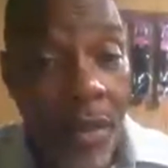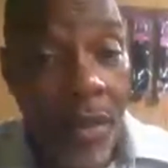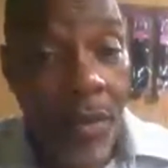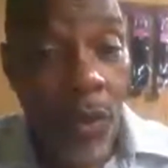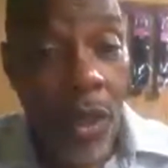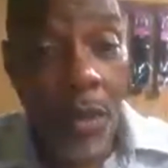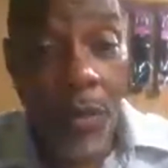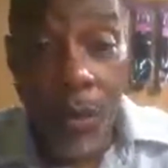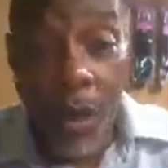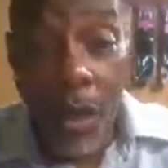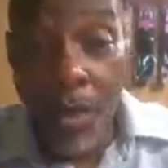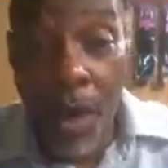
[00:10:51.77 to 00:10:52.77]
Because
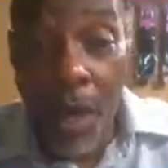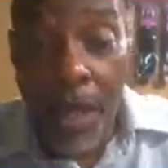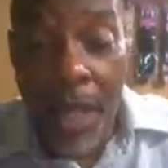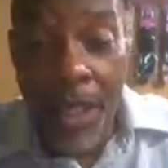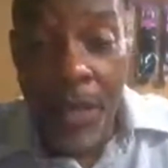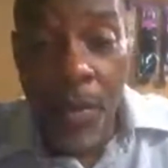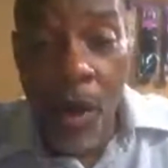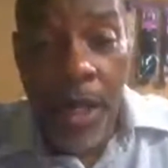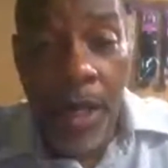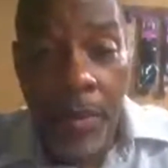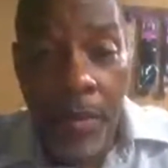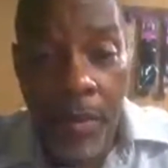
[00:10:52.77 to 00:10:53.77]
America's not supporting
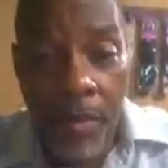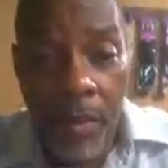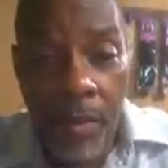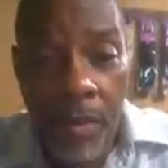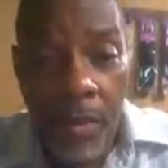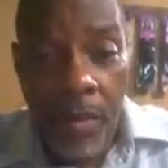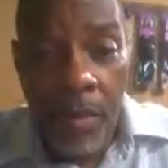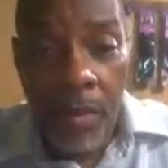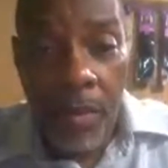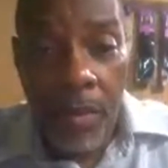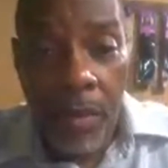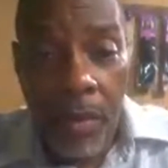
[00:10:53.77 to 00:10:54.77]
them.
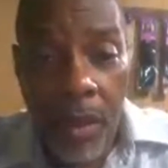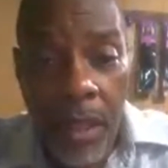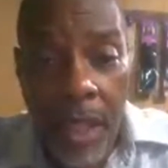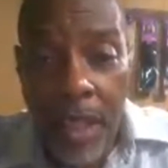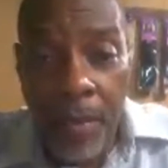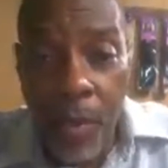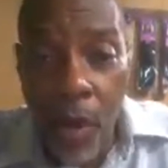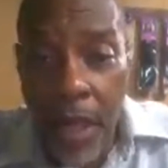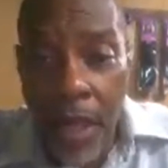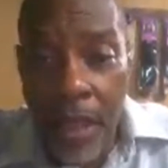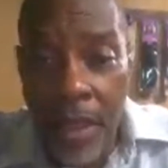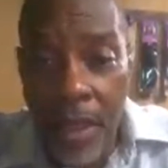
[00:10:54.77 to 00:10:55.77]
It's not supporting us.
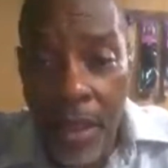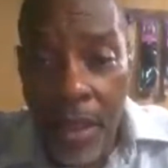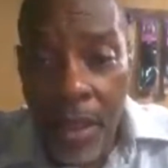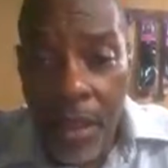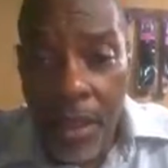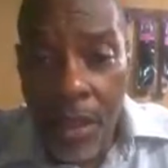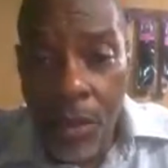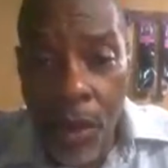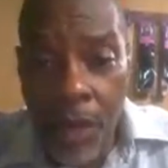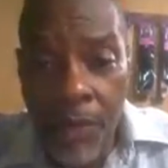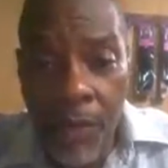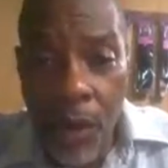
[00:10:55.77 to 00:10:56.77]
So what for?
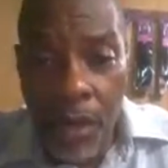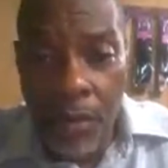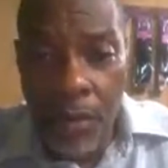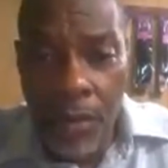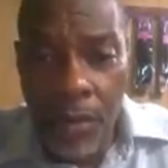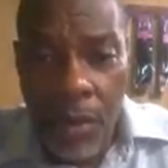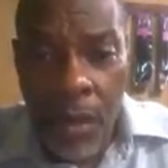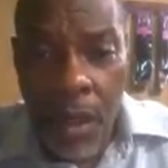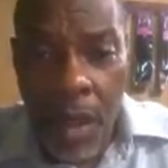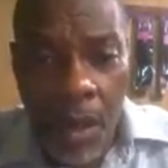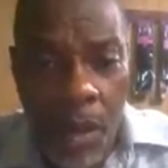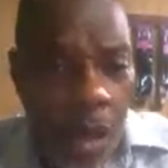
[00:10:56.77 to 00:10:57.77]
And then where
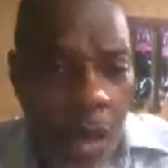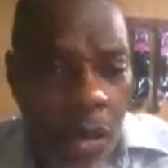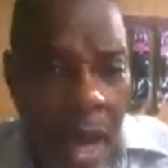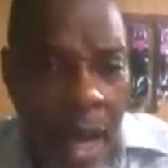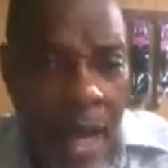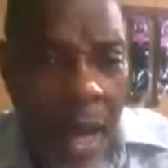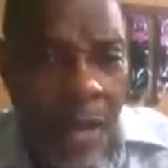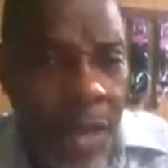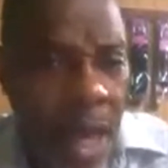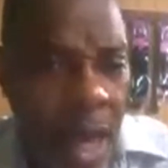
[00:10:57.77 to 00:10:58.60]
you gonna have your house at?